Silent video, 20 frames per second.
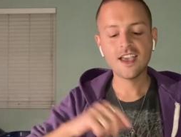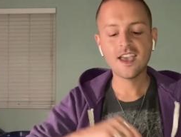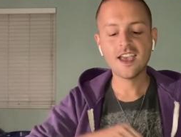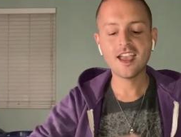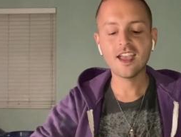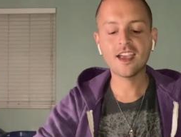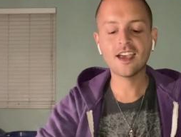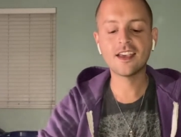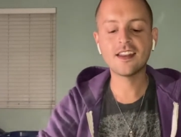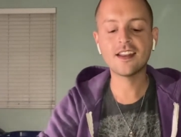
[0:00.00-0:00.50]

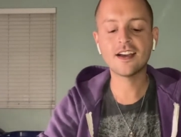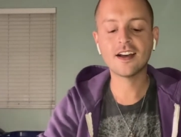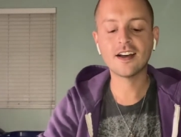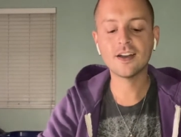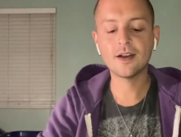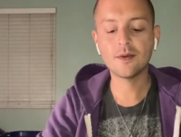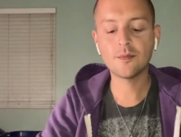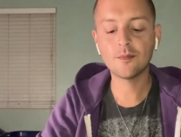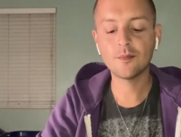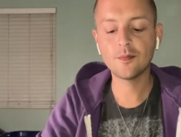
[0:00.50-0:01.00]
And
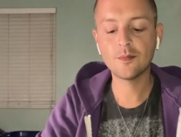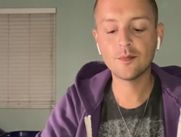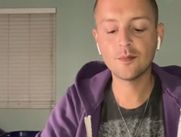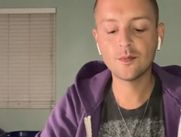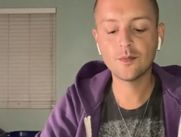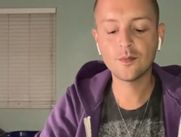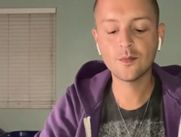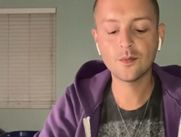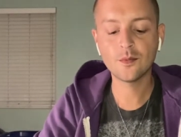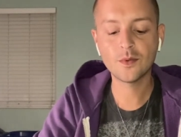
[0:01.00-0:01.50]
um,
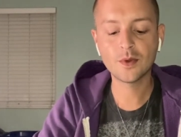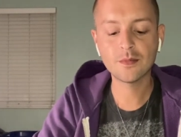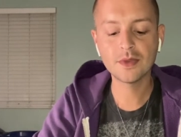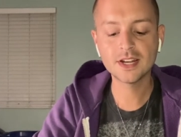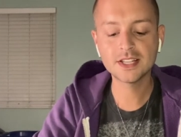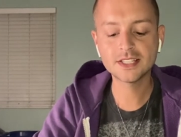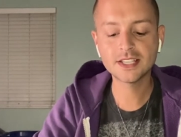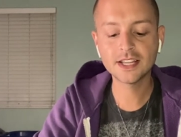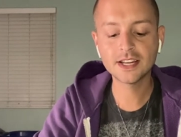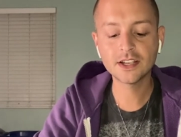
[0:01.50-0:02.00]
when
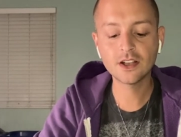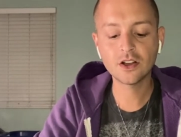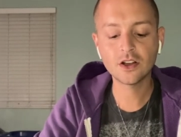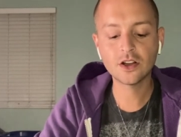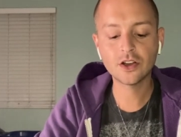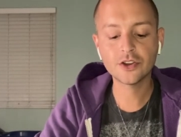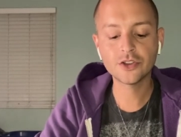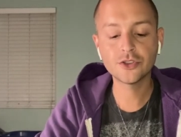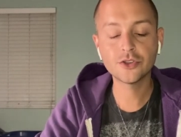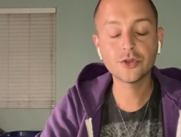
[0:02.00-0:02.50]
meditating
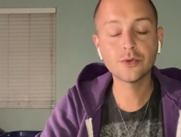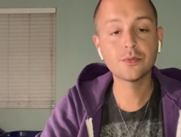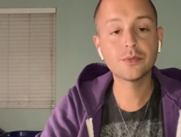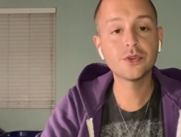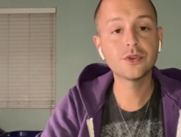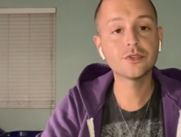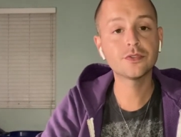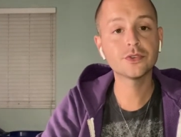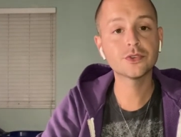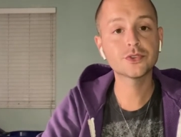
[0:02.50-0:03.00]
on your
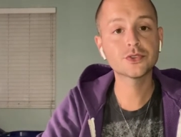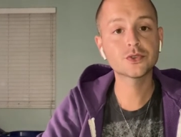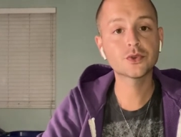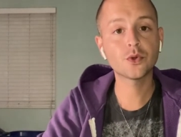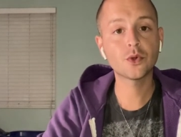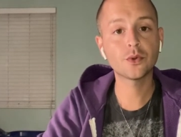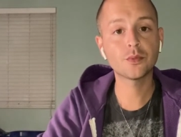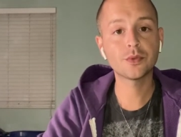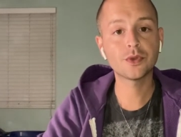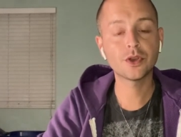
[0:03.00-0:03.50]
beautiful
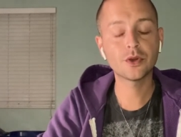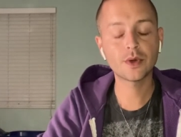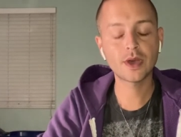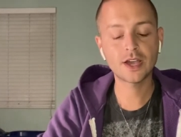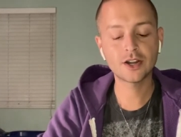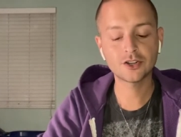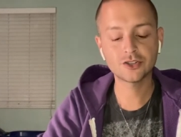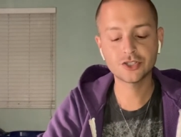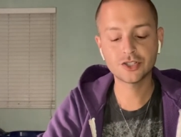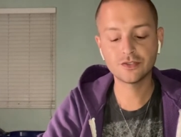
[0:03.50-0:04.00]
Scorpio
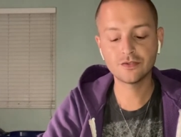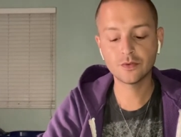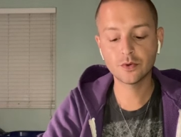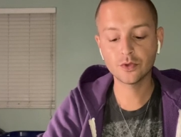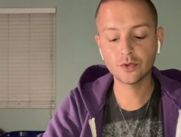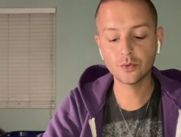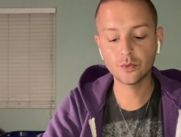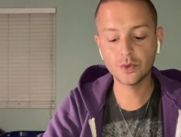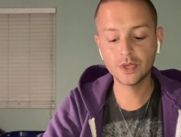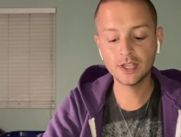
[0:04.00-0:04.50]
energy for
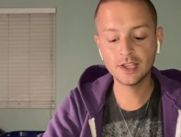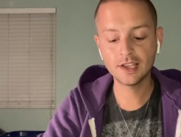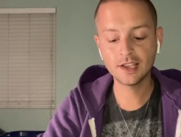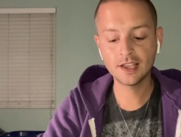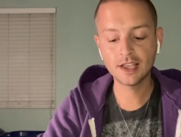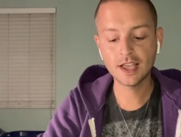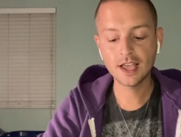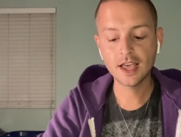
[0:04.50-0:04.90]
the week,